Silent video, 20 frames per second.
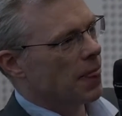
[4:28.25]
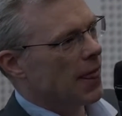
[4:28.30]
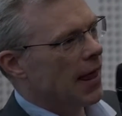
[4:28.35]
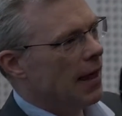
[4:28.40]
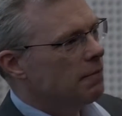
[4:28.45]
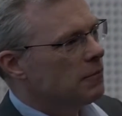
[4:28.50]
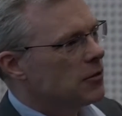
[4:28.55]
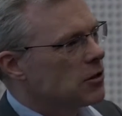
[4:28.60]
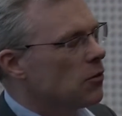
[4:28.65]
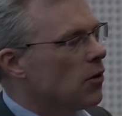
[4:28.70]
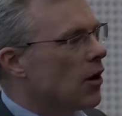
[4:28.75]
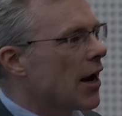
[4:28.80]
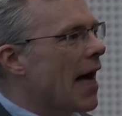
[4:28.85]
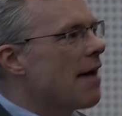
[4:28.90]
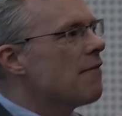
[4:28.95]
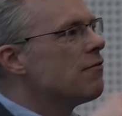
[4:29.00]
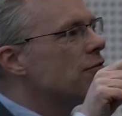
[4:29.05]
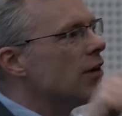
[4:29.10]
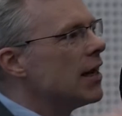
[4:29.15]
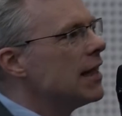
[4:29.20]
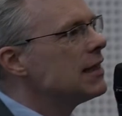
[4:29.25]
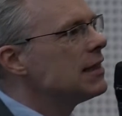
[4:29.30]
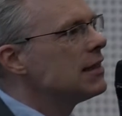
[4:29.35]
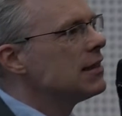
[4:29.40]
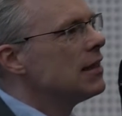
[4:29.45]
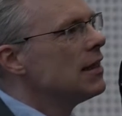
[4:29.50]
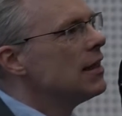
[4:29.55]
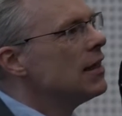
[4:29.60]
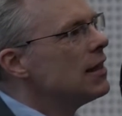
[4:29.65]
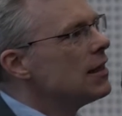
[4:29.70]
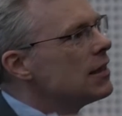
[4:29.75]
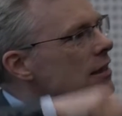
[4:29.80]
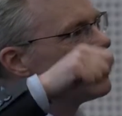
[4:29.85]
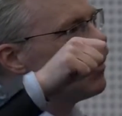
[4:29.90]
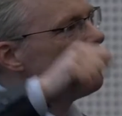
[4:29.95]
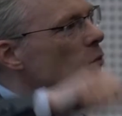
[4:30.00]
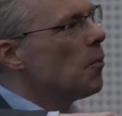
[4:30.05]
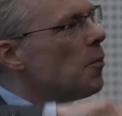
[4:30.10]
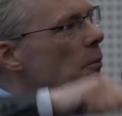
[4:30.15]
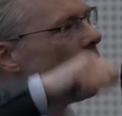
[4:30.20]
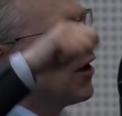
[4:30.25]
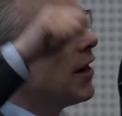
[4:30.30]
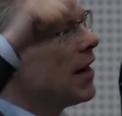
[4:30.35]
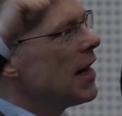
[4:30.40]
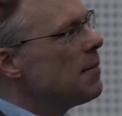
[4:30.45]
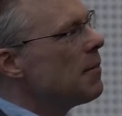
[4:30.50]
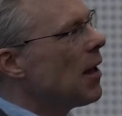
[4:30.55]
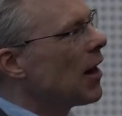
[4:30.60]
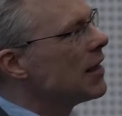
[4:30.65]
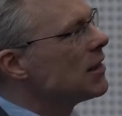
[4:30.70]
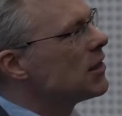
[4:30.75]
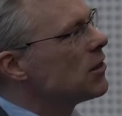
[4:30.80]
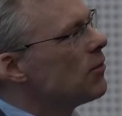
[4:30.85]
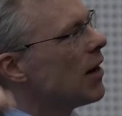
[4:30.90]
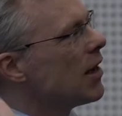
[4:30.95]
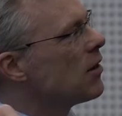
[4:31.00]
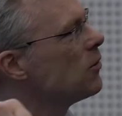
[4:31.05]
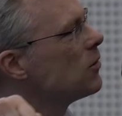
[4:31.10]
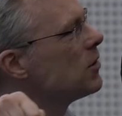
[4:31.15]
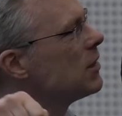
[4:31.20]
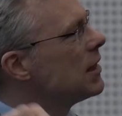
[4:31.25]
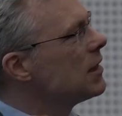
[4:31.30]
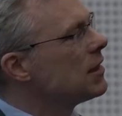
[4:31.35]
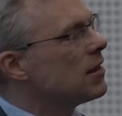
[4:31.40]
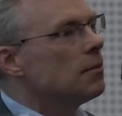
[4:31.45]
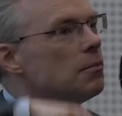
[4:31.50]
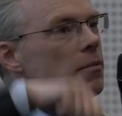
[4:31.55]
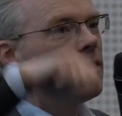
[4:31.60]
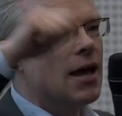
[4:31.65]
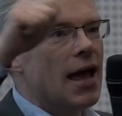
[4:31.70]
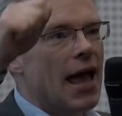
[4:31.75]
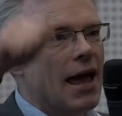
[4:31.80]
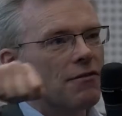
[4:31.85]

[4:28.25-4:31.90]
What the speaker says: Yeah? So on average, someone put an email into the record system